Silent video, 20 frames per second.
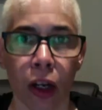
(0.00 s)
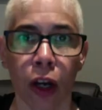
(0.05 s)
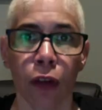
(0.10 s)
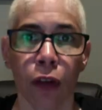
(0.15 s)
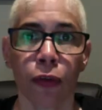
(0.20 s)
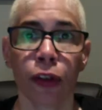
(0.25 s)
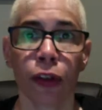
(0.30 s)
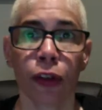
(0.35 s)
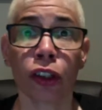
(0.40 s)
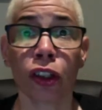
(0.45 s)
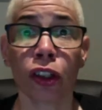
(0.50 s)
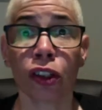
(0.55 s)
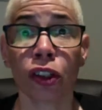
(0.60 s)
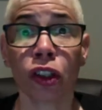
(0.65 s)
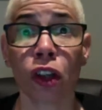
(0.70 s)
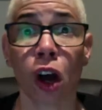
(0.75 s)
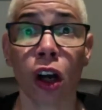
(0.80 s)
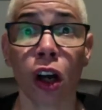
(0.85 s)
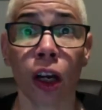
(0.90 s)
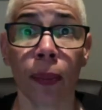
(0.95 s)
First, I'll just
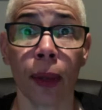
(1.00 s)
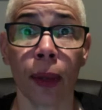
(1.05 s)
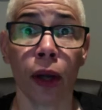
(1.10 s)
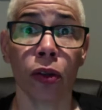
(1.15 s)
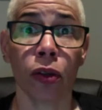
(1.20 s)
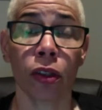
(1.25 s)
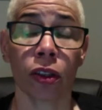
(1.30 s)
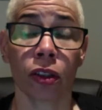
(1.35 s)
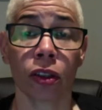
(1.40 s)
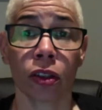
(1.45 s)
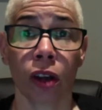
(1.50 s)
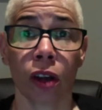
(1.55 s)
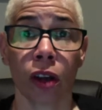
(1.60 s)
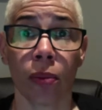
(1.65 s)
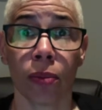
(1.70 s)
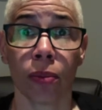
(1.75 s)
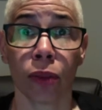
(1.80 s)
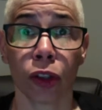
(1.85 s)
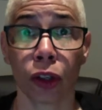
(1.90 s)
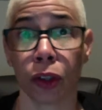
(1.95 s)
talk about
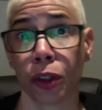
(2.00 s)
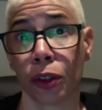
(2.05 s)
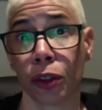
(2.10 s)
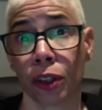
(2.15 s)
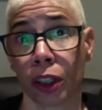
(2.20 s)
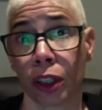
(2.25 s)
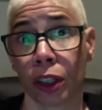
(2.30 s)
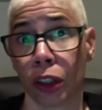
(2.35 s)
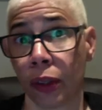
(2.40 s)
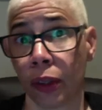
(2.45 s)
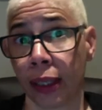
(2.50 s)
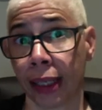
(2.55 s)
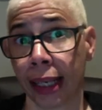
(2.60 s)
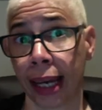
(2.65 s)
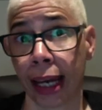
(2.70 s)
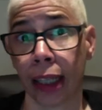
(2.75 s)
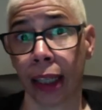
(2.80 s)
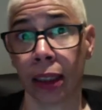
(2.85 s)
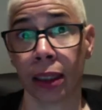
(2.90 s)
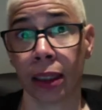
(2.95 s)
some journals that you can
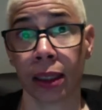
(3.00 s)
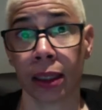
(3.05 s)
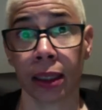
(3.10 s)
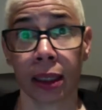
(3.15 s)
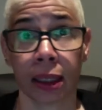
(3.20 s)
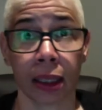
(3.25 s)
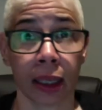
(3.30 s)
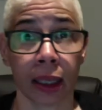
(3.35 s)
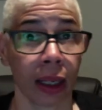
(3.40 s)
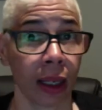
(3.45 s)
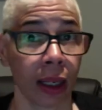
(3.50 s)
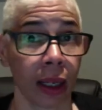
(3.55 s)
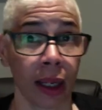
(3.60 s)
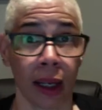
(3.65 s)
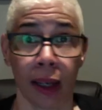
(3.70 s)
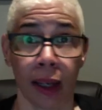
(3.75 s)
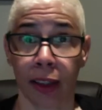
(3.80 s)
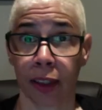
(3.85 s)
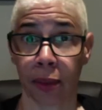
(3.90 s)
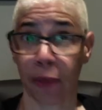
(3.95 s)
get,
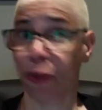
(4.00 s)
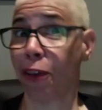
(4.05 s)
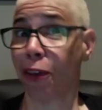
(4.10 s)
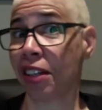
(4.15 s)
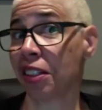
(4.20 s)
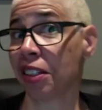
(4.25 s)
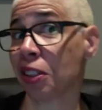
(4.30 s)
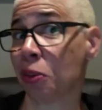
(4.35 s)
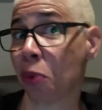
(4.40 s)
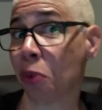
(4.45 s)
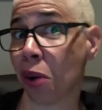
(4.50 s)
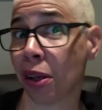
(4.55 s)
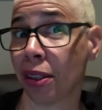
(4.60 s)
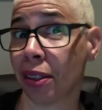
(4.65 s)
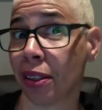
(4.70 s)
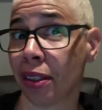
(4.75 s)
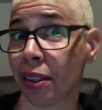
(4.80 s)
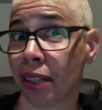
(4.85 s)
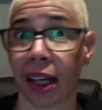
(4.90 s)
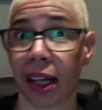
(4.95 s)
some fancy
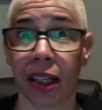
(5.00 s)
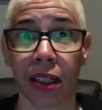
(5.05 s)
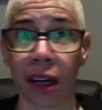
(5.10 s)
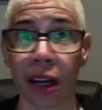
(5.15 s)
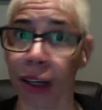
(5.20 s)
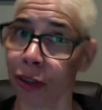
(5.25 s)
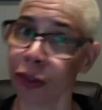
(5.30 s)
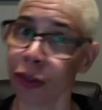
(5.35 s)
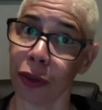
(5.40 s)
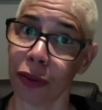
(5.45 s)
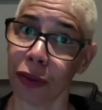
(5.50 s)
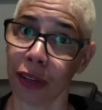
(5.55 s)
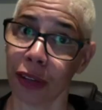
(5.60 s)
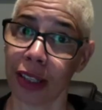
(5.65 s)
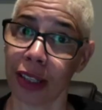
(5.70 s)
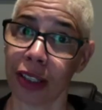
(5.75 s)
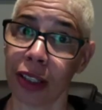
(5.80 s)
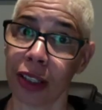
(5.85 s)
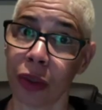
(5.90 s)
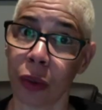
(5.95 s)
ones and not so
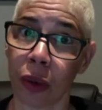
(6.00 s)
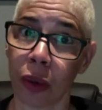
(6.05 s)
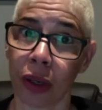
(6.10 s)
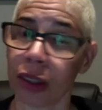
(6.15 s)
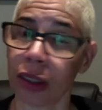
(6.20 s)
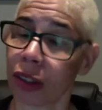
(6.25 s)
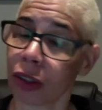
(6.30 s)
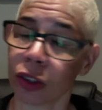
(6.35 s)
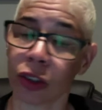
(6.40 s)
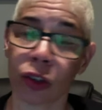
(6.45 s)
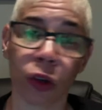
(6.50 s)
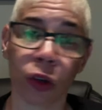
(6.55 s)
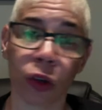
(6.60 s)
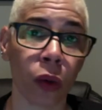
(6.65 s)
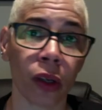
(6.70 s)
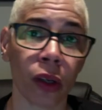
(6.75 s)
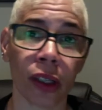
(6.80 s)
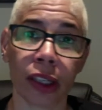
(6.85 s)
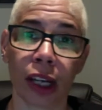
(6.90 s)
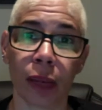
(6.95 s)
fancy ones. It's
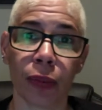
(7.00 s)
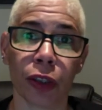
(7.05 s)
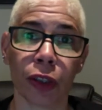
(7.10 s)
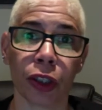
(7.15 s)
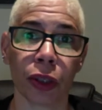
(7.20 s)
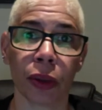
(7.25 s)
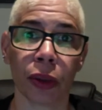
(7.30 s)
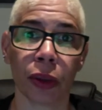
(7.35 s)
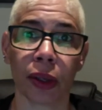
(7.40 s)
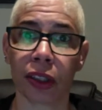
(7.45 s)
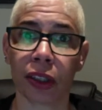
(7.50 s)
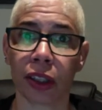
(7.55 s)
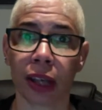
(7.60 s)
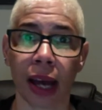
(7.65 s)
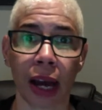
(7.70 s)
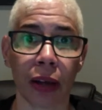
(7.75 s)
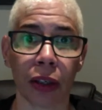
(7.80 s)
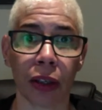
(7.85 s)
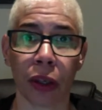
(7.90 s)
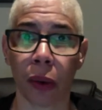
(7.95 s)
totally up to you as to
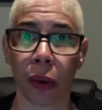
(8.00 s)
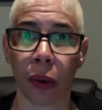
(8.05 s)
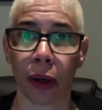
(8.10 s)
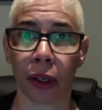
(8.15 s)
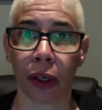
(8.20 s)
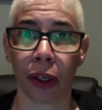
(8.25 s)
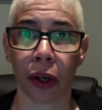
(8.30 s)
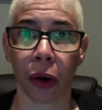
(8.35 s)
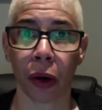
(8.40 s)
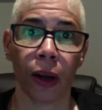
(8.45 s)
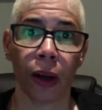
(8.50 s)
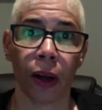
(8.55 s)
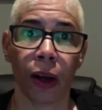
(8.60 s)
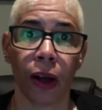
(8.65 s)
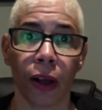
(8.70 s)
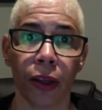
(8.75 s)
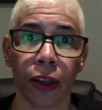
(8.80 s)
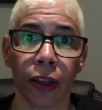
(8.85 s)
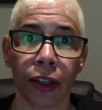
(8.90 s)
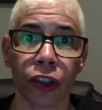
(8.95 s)
how you want to go.
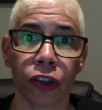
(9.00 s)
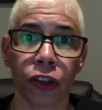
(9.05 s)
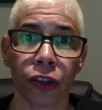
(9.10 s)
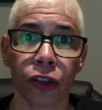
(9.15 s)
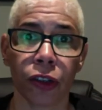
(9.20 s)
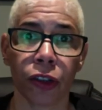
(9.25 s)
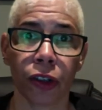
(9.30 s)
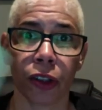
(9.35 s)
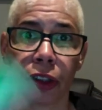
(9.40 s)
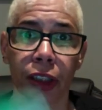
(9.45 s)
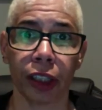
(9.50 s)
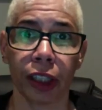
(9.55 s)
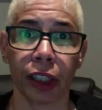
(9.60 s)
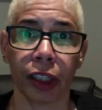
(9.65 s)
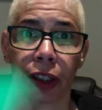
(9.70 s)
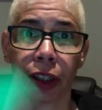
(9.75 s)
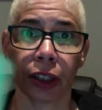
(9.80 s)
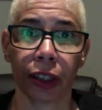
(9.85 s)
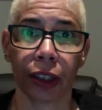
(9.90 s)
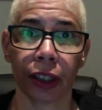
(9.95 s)
This journal
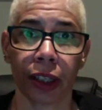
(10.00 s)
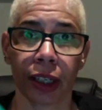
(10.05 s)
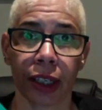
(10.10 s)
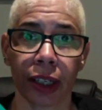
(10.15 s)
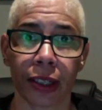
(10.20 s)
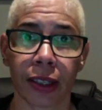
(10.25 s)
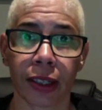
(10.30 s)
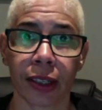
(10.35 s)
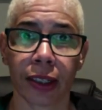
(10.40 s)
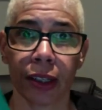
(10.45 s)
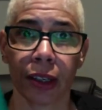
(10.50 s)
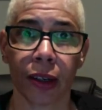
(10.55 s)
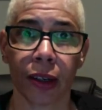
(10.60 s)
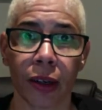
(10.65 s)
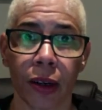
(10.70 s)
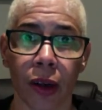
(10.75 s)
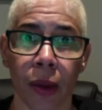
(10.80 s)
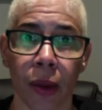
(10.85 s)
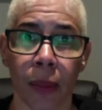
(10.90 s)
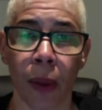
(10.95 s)
here is
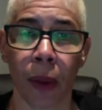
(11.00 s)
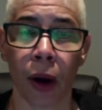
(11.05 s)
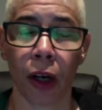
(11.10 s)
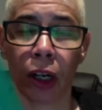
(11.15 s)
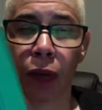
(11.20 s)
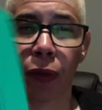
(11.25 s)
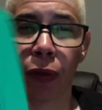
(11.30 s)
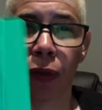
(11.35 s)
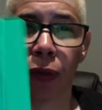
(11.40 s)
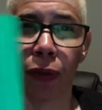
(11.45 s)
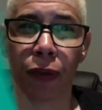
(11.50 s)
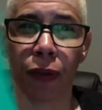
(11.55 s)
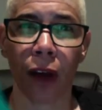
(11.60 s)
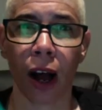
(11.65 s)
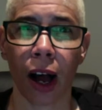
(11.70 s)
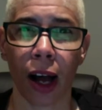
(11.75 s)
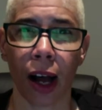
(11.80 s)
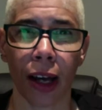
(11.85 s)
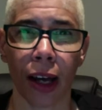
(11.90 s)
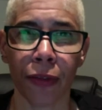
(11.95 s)
part of
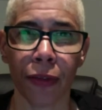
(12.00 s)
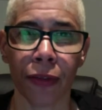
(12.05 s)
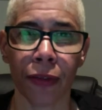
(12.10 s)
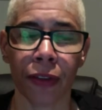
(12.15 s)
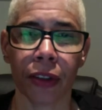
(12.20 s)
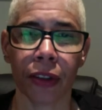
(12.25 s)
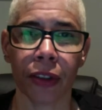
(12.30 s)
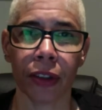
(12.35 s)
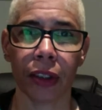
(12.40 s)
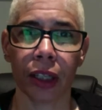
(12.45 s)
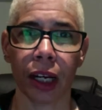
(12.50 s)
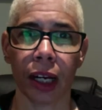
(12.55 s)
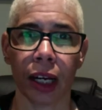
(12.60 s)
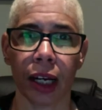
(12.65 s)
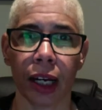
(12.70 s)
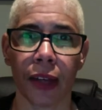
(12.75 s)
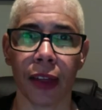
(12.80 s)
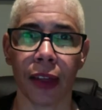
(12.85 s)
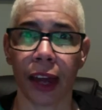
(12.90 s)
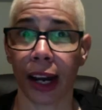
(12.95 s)
5
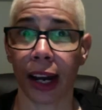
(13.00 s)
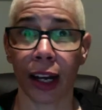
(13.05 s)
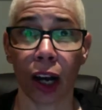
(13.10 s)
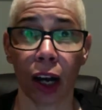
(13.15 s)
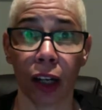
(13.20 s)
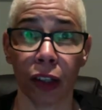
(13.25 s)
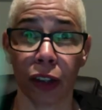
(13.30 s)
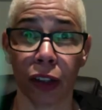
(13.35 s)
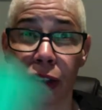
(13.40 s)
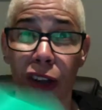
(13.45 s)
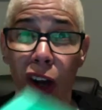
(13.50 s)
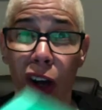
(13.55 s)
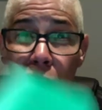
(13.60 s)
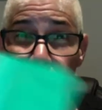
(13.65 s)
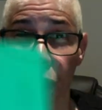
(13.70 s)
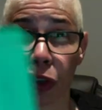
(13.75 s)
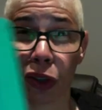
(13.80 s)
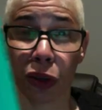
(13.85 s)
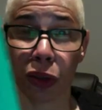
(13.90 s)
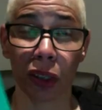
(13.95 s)
that I got at the dollar
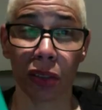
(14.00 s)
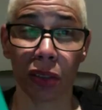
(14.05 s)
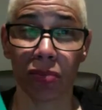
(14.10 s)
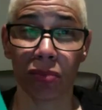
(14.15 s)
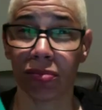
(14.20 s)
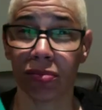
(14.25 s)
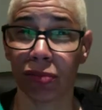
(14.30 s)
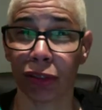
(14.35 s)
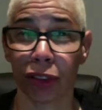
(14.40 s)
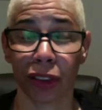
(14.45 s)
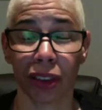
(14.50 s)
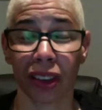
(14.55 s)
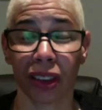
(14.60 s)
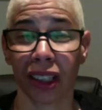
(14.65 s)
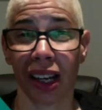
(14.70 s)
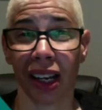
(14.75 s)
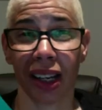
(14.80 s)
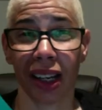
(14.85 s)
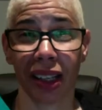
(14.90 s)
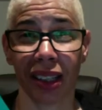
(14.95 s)
store for
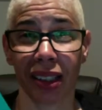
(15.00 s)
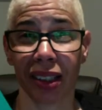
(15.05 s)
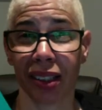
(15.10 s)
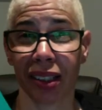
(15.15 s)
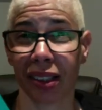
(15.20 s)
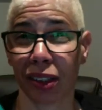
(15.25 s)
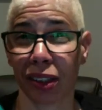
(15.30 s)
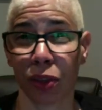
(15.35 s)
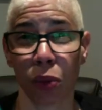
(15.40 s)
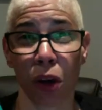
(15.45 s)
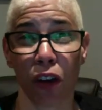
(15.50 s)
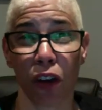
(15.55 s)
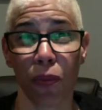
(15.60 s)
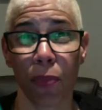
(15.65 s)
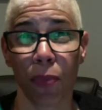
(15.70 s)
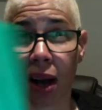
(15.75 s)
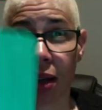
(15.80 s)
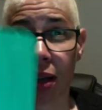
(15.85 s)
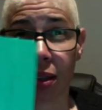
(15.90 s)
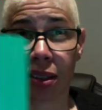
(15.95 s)
like 12
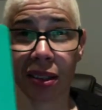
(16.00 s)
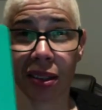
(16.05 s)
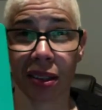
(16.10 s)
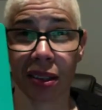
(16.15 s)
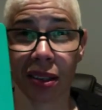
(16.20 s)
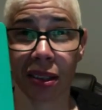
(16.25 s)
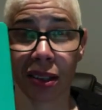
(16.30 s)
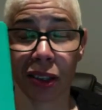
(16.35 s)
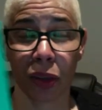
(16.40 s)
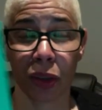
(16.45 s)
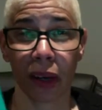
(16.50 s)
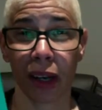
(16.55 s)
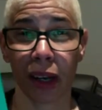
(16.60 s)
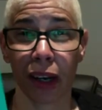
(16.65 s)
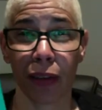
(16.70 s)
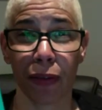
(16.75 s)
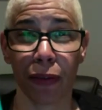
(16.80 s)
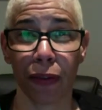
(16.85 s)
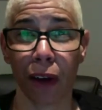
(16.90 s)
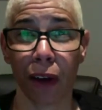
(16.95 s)
bucks. So I
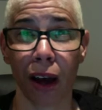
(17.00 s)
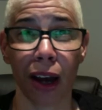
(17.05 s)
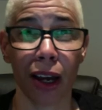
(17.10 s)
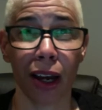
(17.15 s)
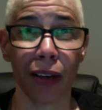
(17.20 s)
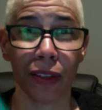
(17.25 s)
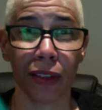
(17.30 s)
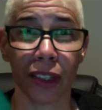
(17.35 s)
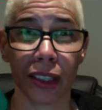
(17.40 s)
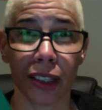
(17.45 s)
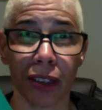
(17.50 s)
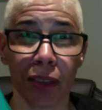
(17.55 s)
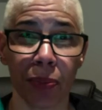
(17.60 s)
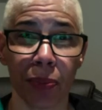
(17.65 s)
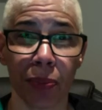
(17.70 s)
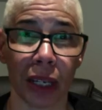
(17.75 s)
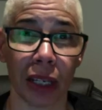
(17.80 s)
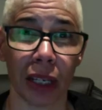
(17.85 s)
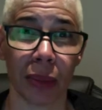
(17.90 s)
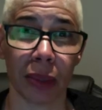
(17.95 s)
got 5 of these
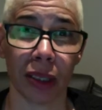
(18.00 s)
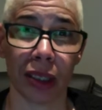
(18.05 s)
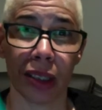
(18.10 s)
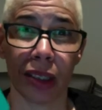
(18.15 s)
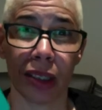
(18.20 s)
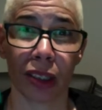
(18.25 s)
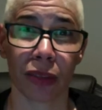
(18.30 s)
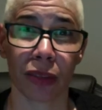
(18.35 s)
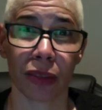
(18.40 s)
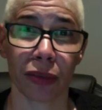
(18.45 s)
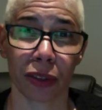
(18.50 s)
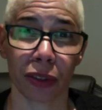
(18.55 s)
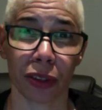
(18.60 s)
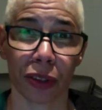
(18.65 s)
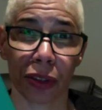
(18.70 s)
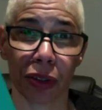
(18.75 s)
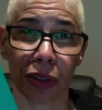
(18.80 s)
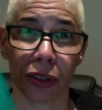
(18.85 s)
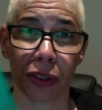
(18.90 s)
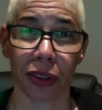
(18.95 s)
babies for
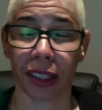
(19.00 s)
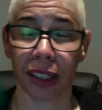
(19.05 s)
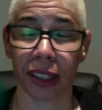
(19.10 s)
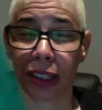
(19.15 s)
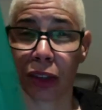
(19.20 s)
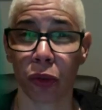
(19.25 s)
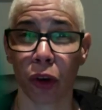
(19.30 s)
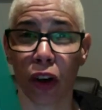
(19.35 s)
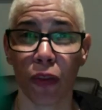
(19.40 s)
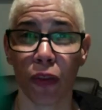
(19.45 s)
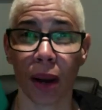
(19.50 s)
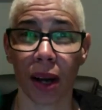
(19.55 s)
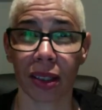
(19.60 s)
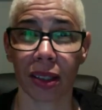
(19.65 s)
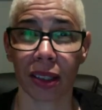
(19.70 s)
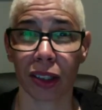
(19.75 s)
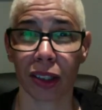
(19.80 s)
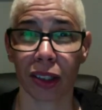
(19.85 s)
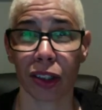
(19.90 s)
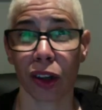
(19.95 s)
like 12 bucks
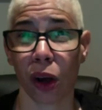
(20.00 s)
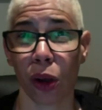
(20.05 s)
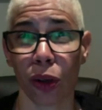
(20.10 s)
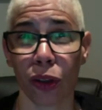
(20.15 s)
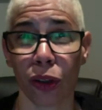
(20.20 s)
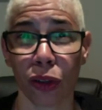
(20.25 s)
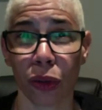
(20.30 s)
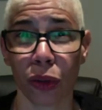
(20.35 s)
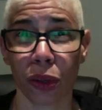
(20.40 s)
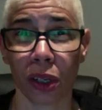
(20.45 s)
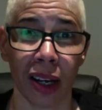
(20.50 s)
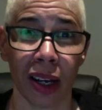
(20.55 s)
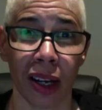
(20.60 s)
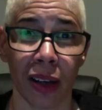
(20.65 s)
at the dollar store.